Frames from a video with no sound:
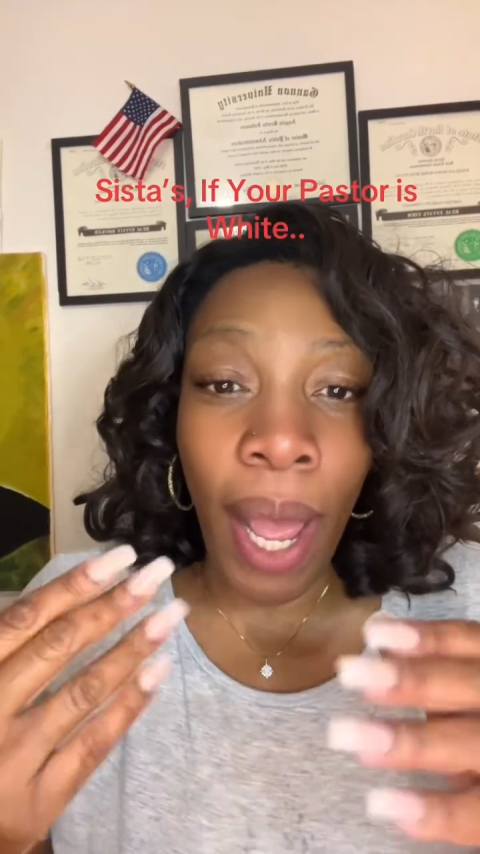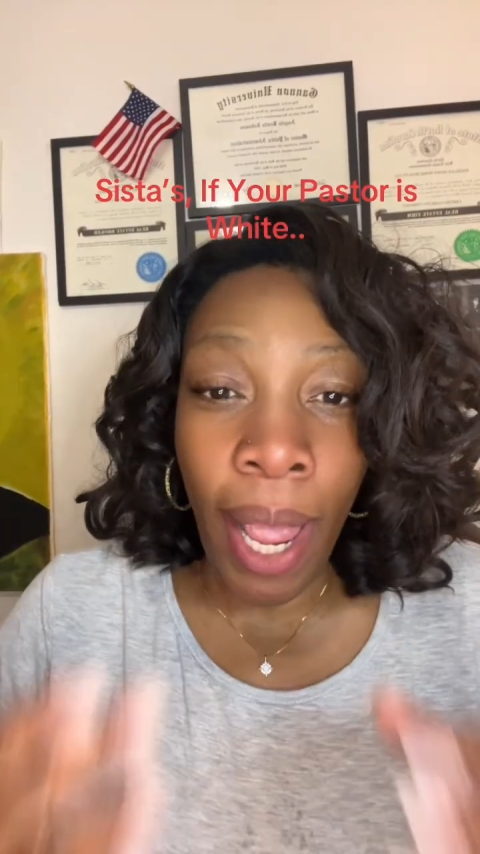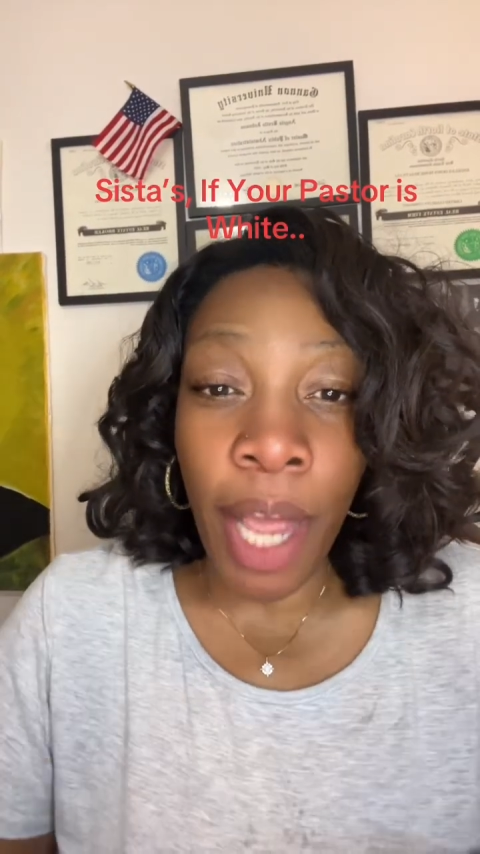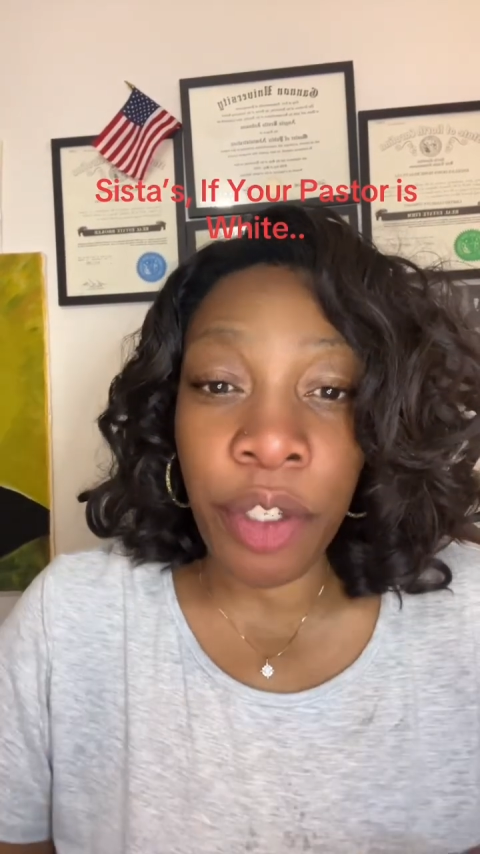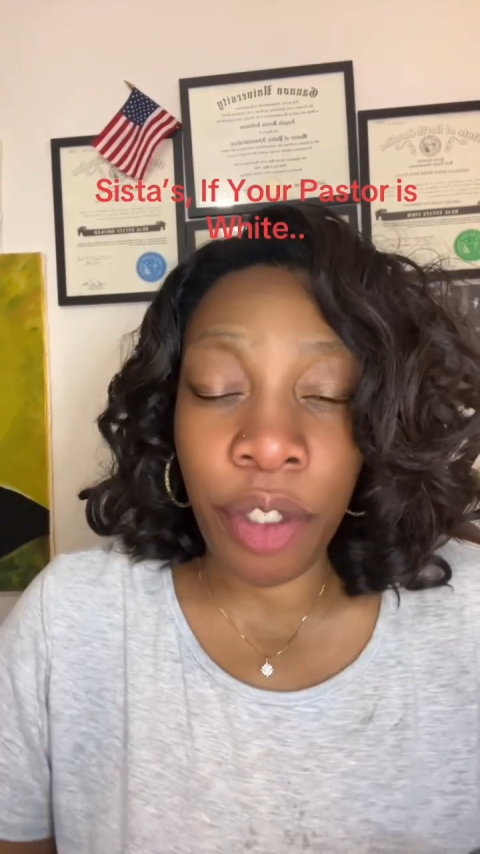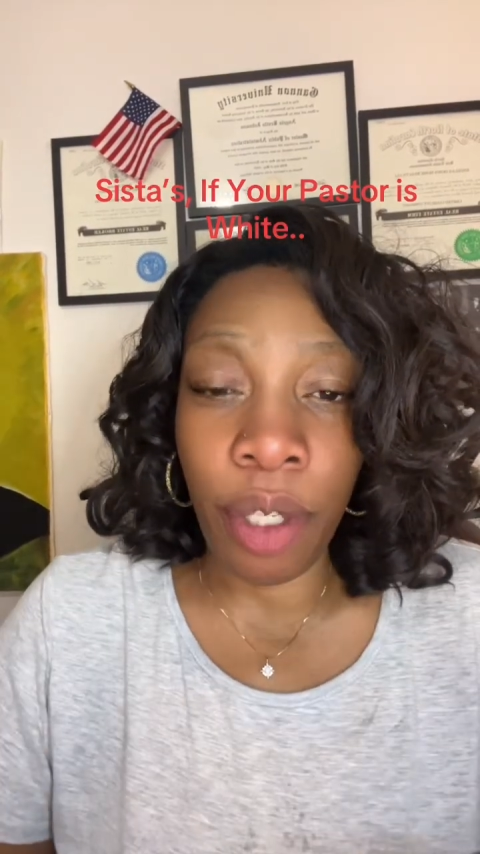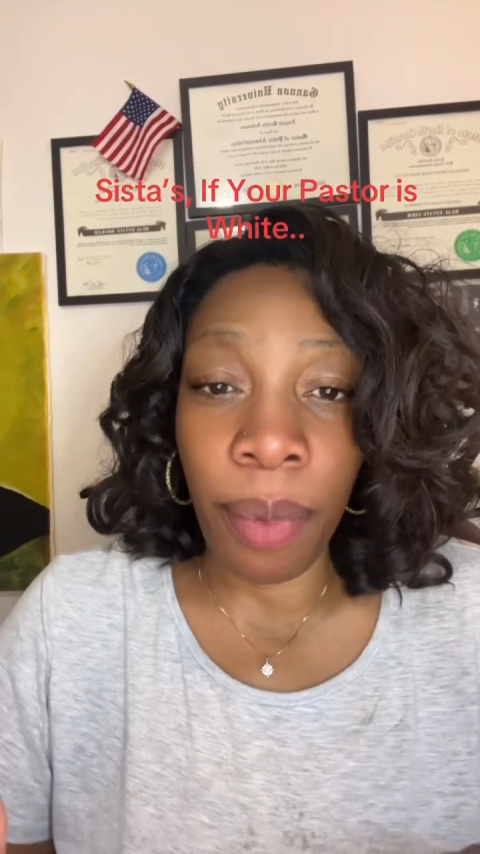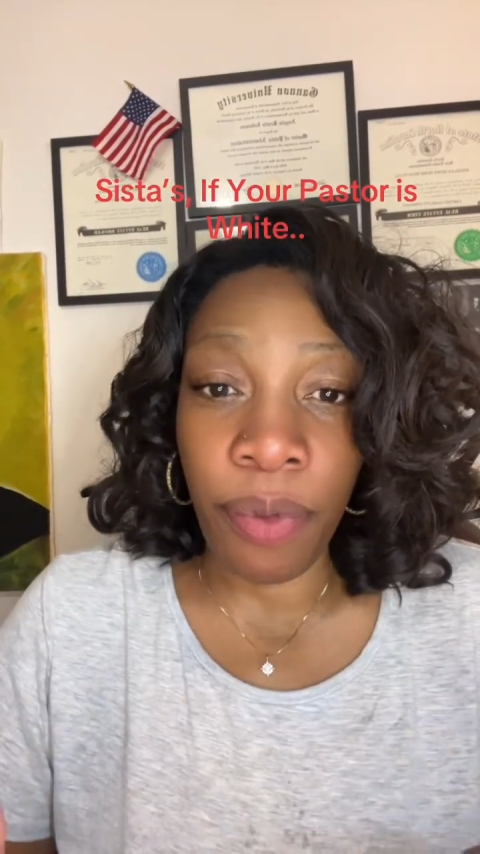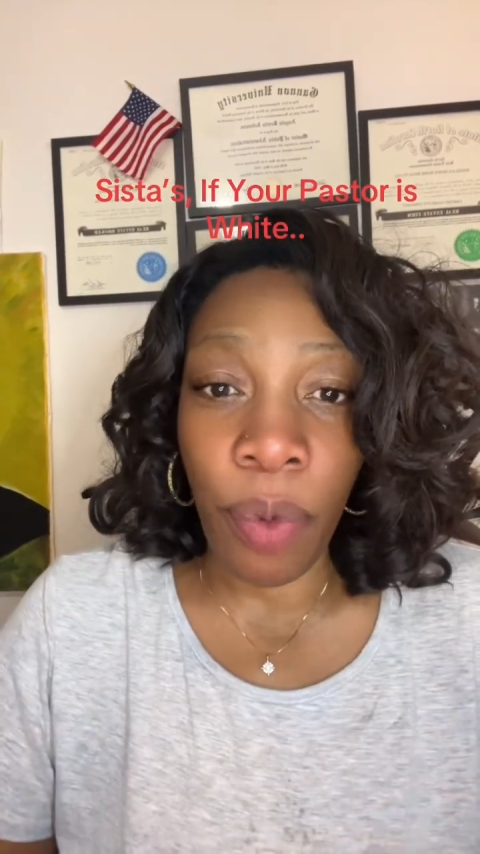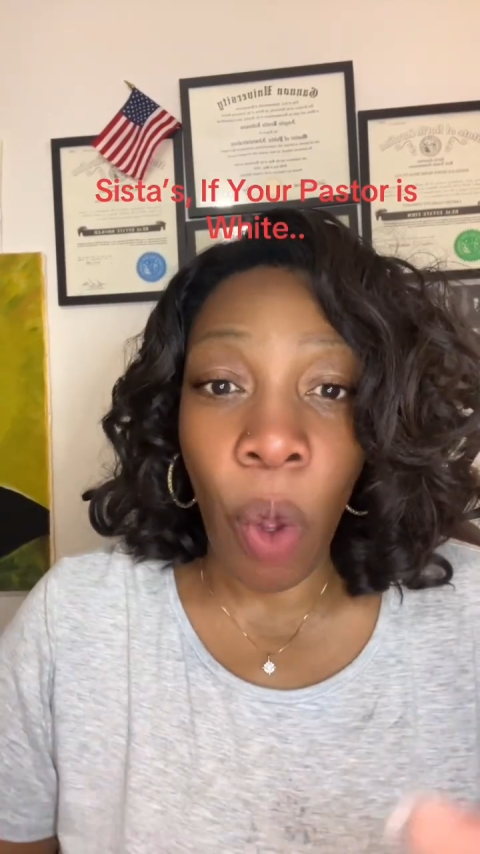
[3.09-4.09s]
asked some
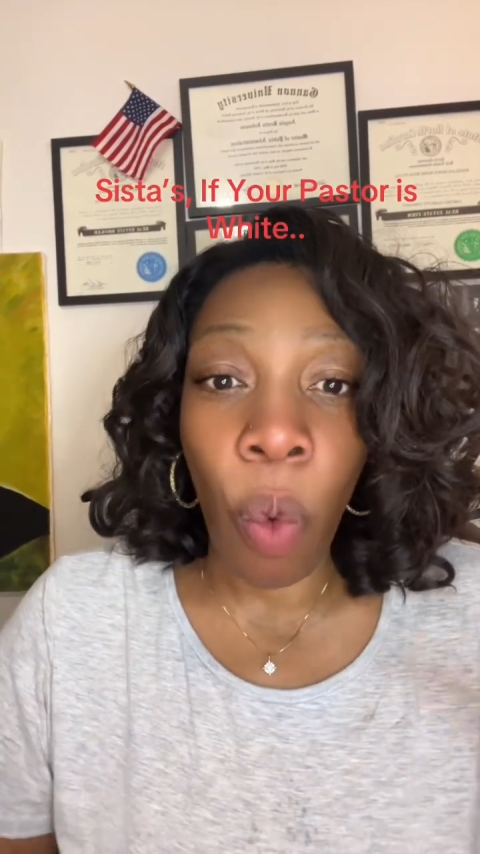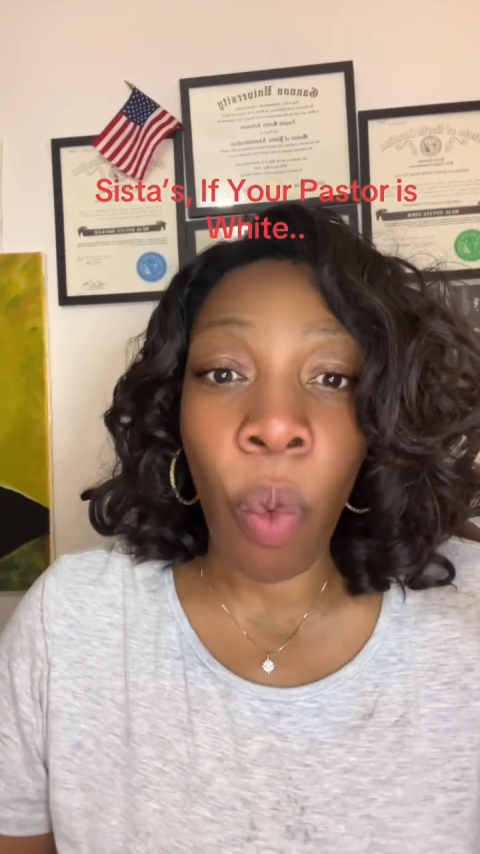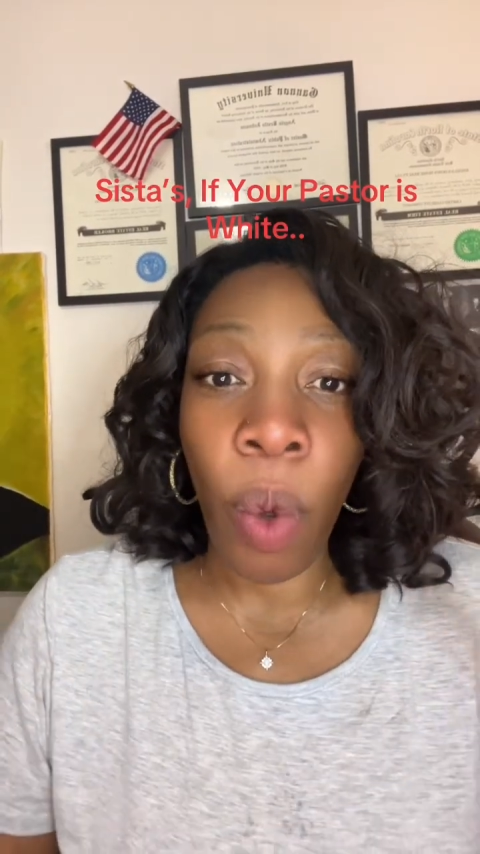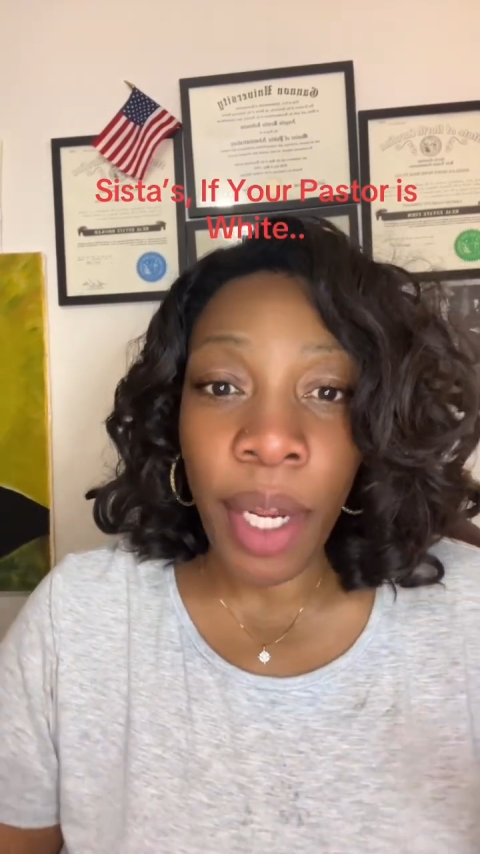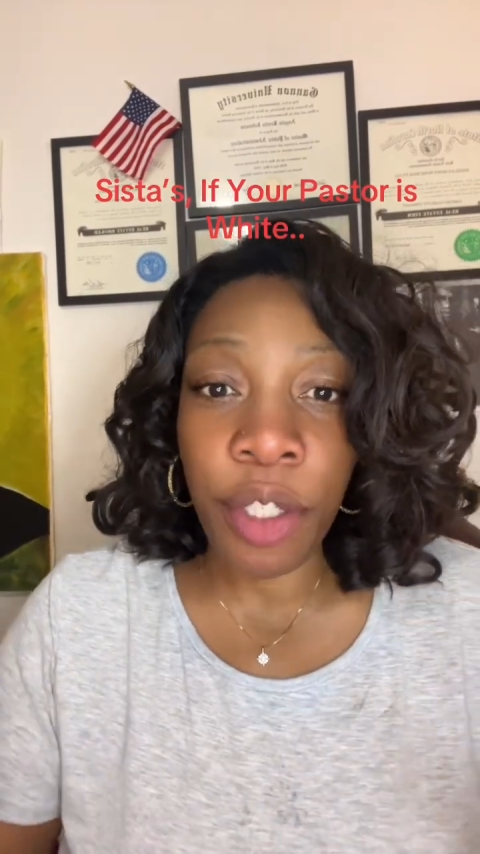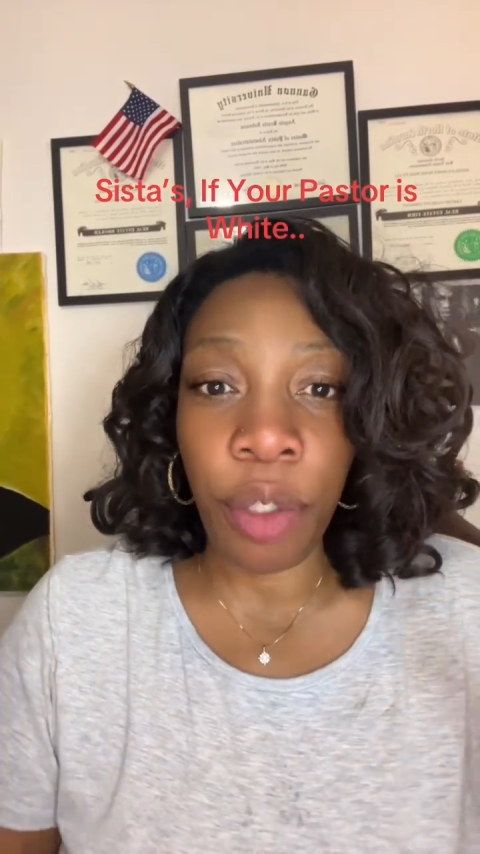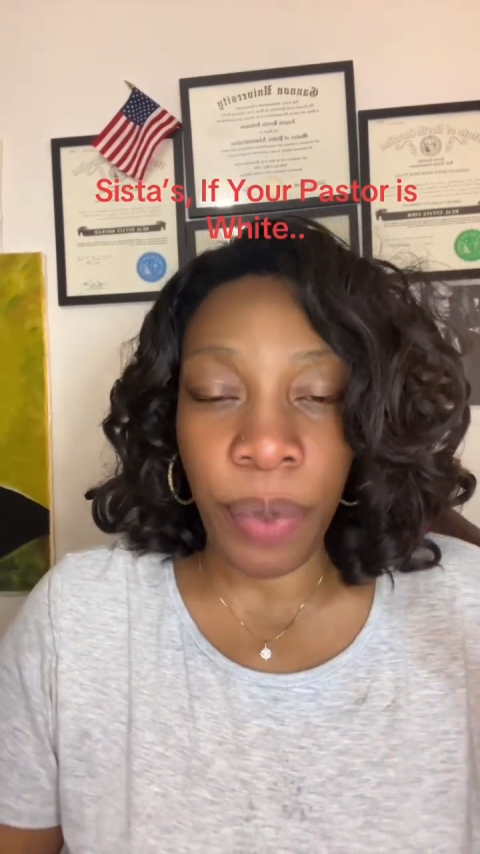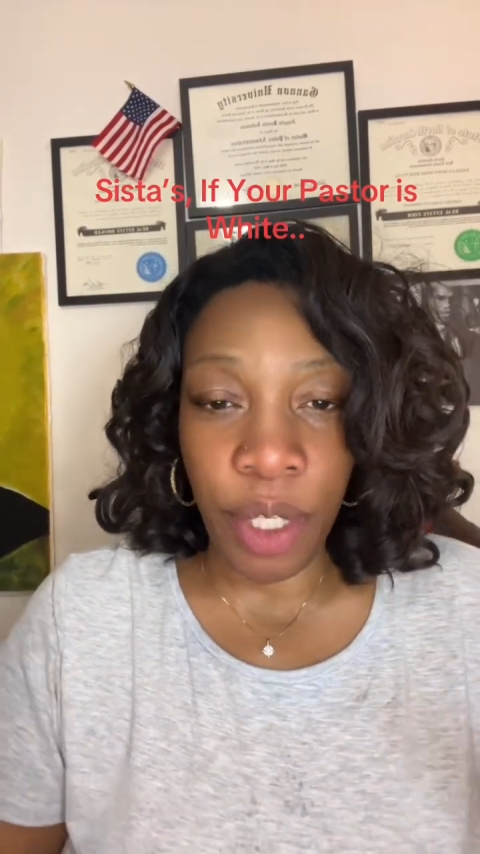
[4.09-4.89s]
of you on what should we